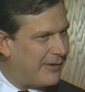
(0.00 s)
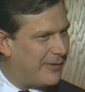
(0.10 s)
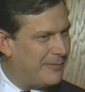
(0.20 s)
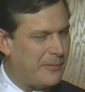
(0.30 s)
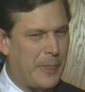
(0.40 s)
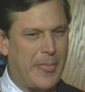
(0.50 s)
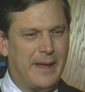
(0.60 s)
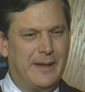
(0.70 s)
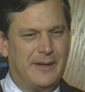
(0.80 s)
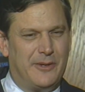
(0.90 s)

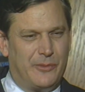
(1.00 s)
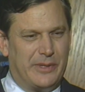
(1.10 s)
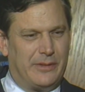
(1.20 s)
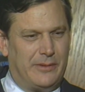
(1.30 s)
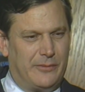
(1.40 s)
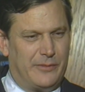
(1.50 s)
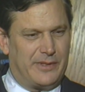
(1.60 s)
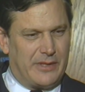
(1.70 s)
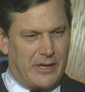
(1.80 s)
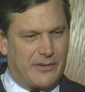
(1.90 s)
Iowa. Well,
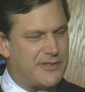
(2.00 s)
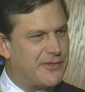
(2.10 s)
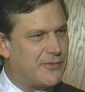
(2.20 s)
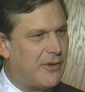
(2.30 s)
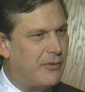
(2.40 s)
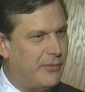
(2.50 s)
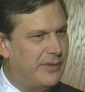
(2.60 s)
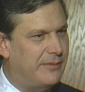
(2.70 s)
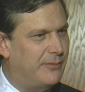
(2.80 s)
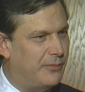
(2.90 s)
with the dollar so strong,
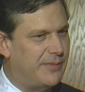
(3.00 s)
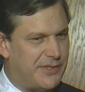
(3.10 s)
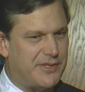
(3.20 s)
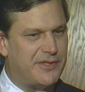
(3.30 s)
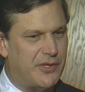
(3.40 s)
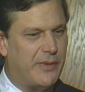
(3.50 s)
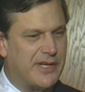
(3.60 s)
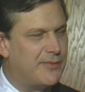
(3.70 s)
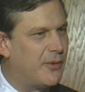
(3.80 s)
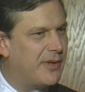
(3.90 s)
we, there's just no
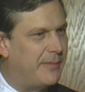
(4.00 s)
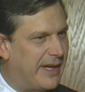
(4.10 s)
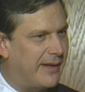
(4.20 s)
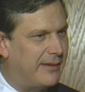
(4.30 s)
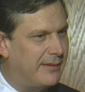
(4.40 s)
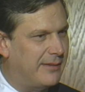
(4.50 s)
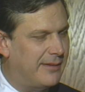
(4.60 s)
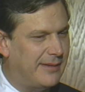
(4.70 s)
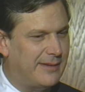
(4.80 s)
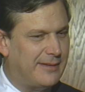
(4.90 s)
export demand,
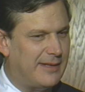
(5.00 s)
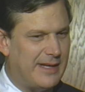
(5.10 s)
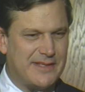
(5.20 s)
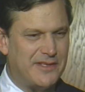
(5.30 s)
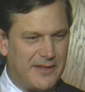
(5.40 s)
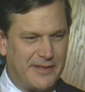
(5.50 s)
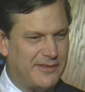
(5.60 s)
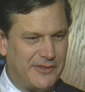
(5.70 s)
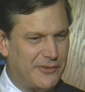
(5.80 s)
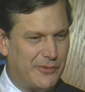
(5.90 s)
and it has
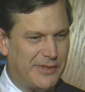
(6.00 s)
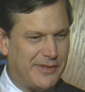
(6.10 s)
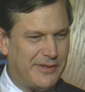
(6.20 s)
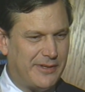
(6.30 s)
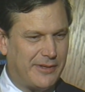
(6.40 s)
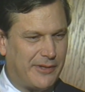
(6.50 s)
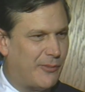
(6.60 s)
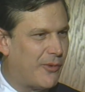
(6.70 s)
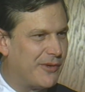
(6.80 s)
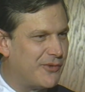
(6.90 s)
nothing to do with uh,
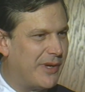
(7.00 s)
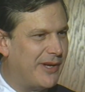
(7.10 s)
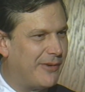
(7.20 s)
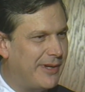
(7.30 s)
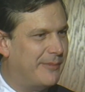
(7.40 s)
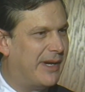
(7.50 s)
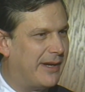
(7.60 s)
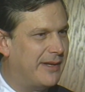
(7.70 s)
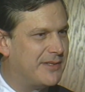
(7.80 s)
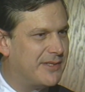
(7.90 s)
the Board of Trade or
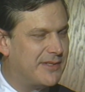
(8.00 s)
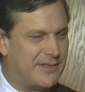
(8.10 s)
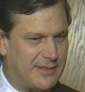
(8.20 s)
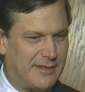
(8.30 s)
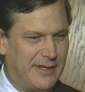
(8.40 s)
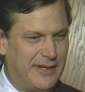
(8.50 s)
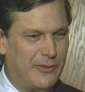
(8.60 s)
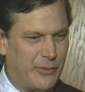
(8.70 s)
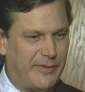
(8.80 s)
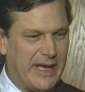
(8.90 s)
anybody. It's just uh,
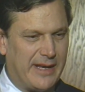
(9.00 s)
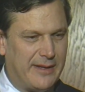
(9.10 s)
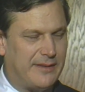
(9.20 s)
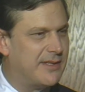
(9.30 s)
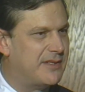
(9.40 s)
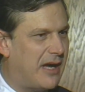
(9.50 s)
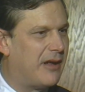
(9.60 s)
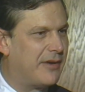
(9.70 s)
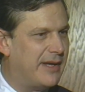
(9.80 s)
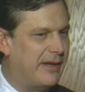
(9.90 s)
we've got to get this
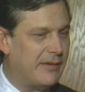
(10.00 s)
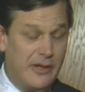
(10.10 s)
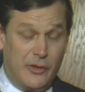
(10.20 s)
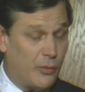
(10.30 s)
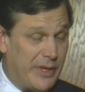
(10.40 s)
dollar down.